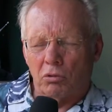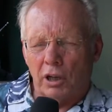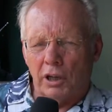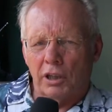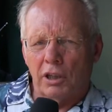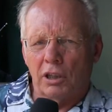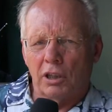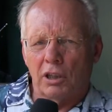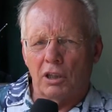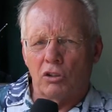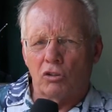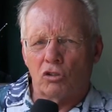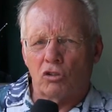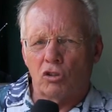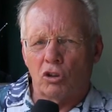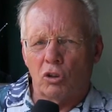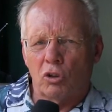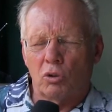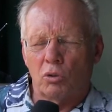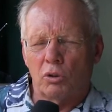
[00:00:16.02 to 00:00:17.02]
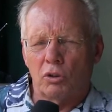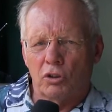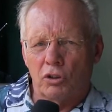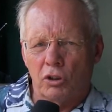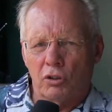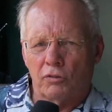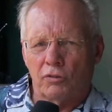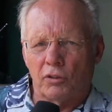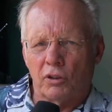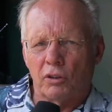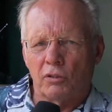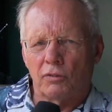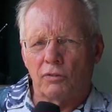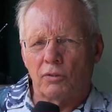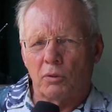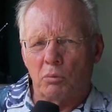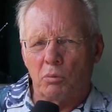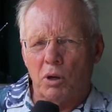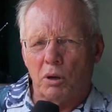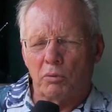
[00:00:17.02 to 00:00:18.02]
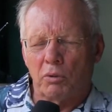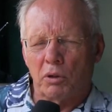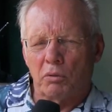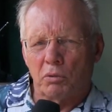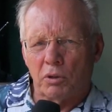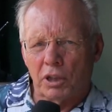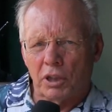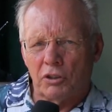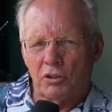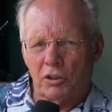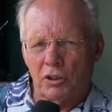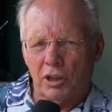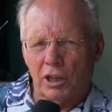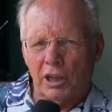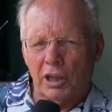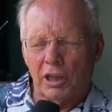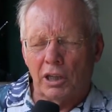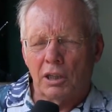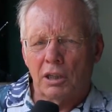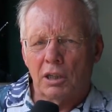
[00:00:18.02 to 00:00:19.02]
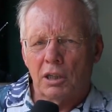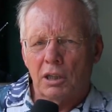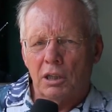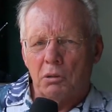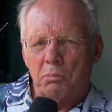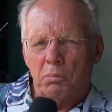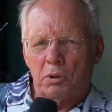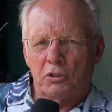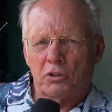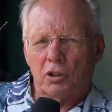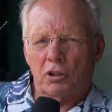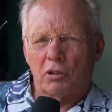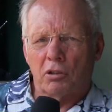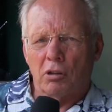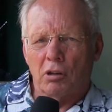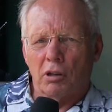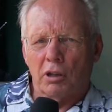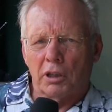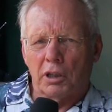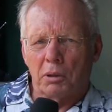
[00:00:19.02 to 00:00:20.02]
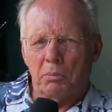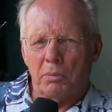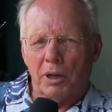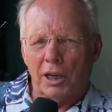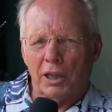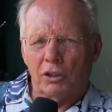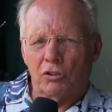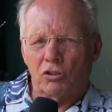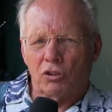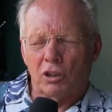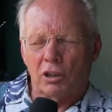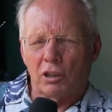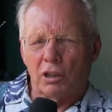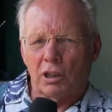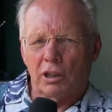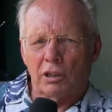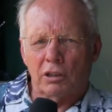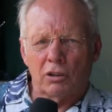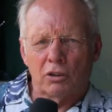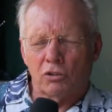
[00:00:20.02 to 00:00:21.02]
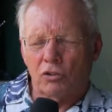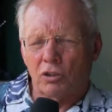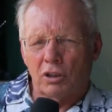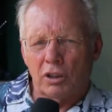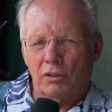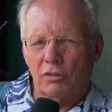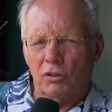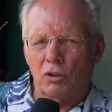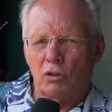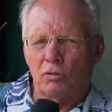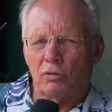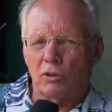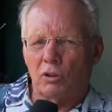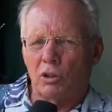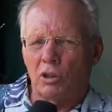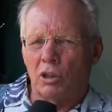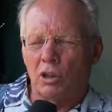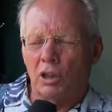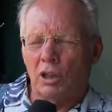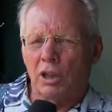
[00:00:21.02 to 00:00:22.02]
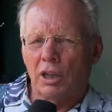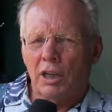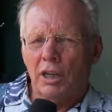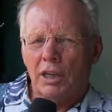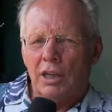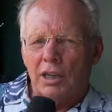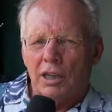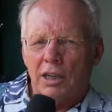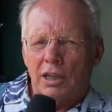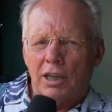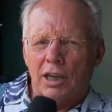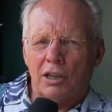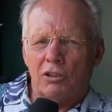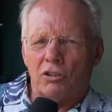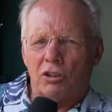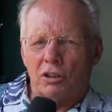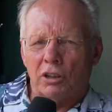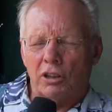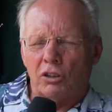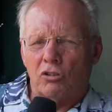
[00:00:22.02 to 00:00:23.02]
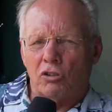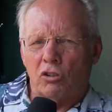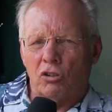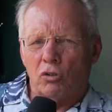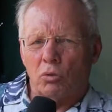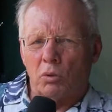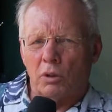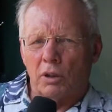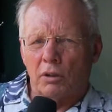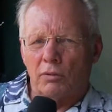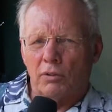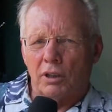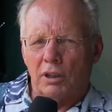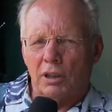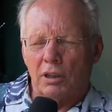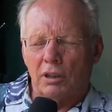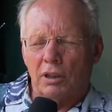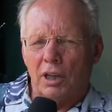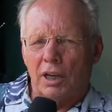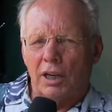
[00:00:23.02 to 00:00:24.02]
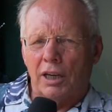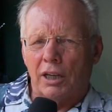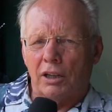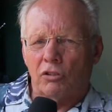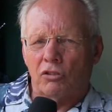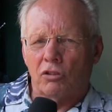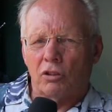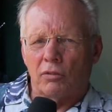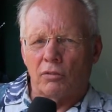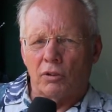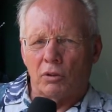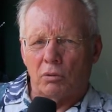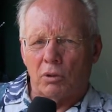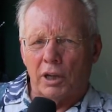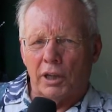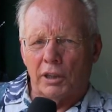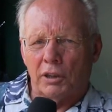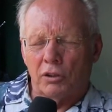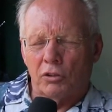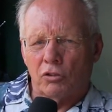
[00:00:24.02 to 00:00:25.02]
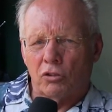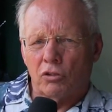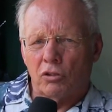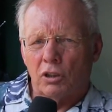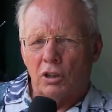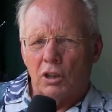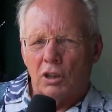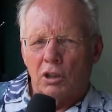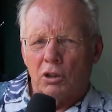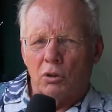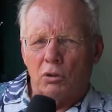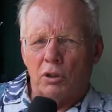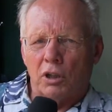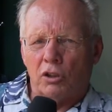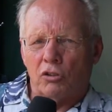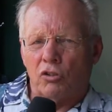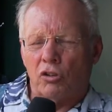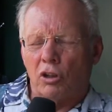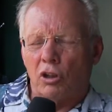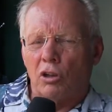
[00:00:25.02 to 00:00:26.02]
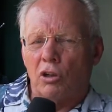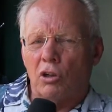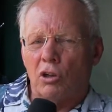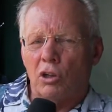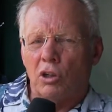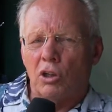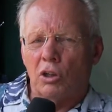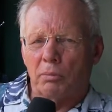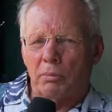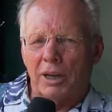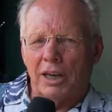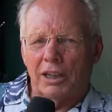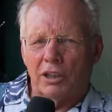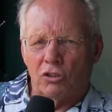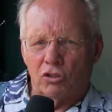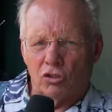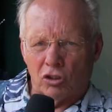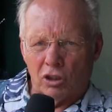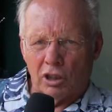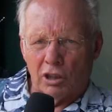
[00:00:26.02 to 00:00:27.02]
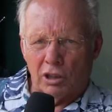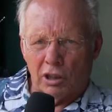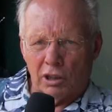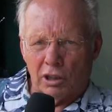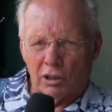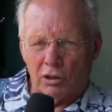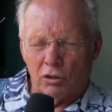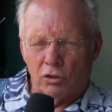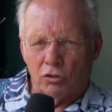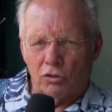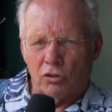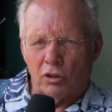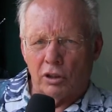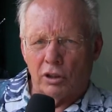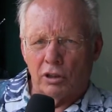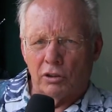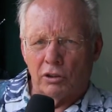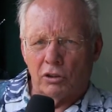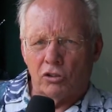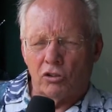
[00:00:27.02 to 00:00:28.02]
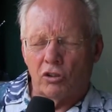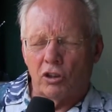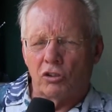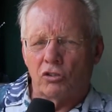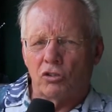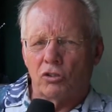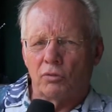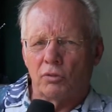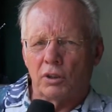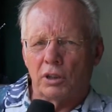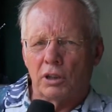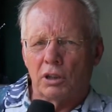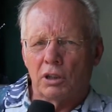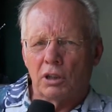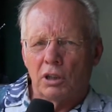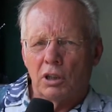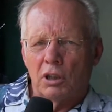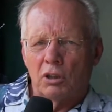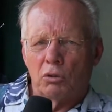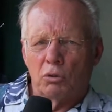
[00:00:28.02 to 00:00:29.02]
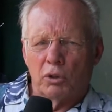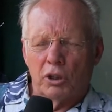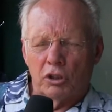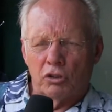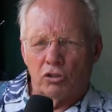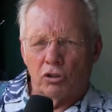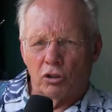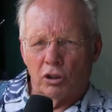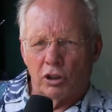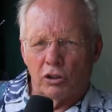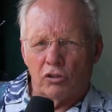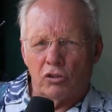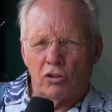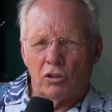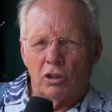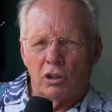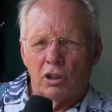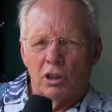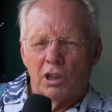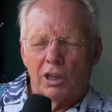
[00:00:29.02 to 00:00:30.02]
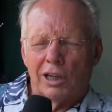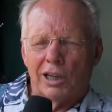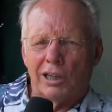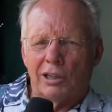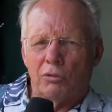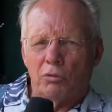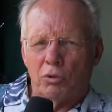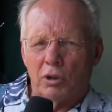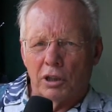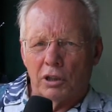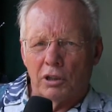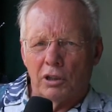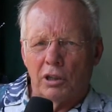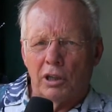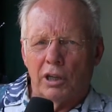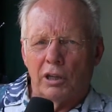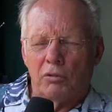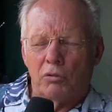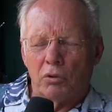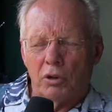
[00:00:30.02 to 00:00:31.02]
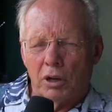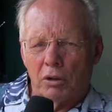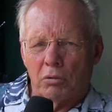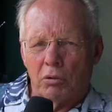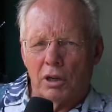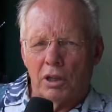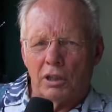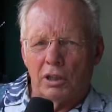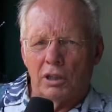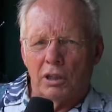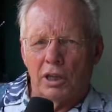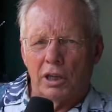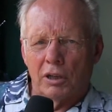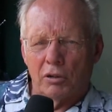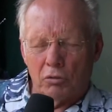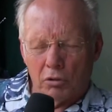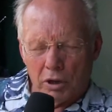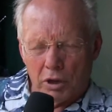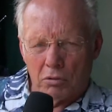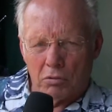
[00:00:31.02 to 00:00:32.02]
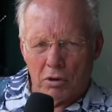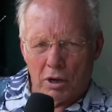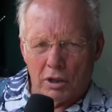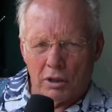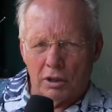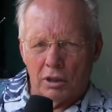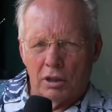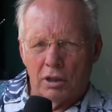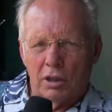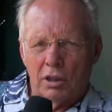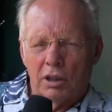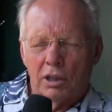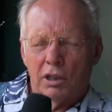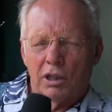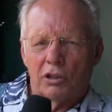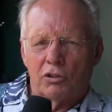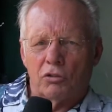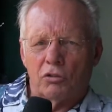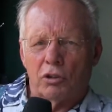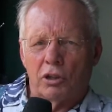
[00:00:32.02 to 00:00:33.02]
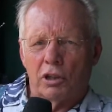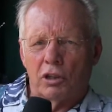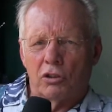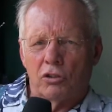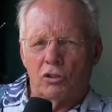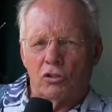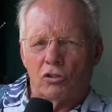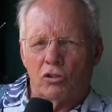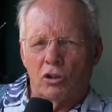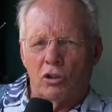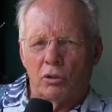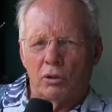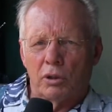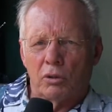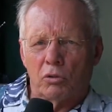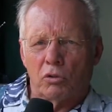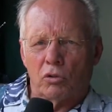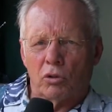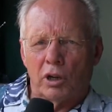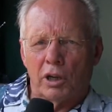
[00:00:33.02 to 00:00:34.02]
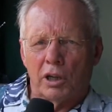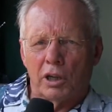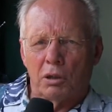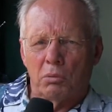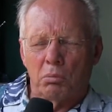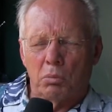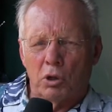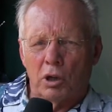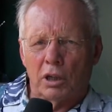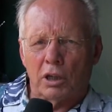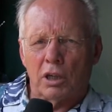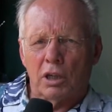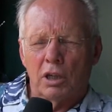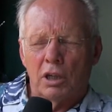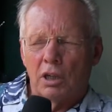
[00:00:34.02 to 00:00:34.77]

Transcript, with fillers: writing is so different from what we read today, particularly in magazine articles and even overall. Gay Talese is one of the last of the writers who does the long magazine articles that are extensively researched and written and rewritten and rewritten and treated as though he was writing a book.